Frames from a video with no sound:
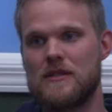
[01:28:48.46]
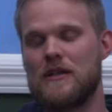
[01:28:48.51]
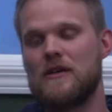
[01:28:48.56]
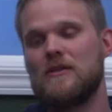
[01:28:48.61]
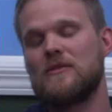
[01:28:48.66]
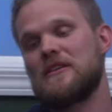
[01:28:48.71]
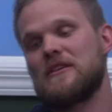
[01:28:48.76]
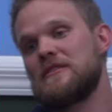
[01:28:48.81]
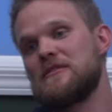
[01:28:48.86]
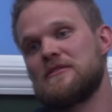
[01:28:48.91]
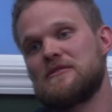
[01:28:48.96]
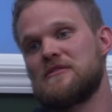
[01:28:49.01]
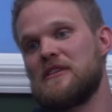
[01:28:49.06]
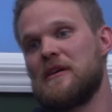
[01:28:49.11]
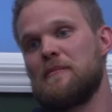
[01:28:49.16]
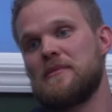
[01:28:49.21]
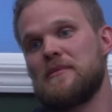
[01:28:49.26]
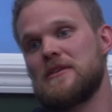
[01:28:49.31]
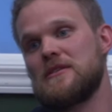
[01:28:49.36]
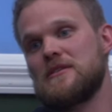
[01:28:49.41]
No, there's no
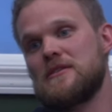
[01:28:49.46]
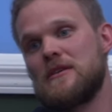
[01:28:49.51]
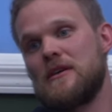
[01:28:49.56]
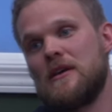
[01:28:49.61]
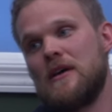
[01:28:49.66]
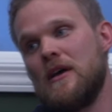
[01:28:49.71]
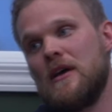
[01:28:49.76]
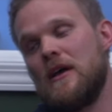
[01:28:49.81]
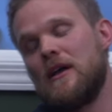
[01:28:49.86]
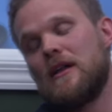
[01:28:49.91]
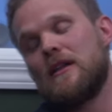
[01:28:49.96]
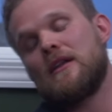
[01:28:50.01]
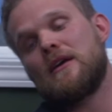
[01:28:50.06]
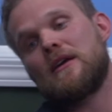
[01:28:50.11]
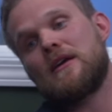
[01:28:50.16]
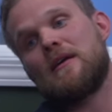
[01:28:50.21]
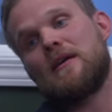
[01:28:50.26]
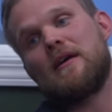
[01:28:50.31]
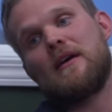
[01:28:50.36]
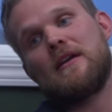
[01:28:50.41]
stumpage.
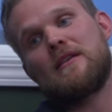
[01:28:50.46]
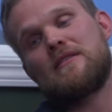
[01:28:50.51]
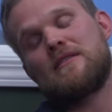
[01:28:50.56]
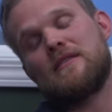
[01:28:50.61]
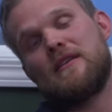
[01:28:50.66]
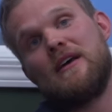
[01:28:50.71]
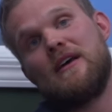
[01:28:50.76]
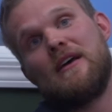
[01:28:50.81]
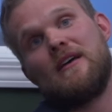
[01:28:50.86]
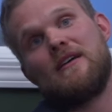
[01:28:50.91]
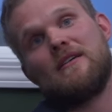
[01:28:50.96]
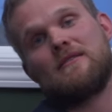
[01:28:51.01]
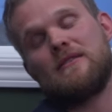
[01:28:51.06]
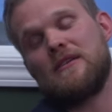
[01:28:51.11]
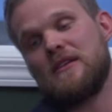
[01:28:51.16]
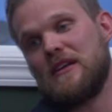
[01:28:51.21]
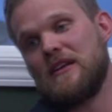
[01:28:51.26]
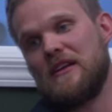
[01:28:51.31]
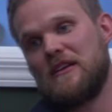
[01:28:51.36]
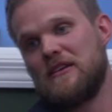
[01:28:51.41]
Like, it's
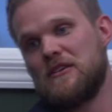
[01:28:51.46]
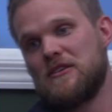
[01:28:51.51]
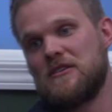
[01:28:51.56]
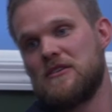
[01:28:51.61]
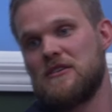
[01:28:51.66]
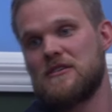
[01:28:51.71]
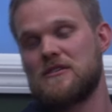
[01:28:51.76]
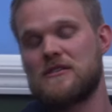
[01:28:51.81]
really, you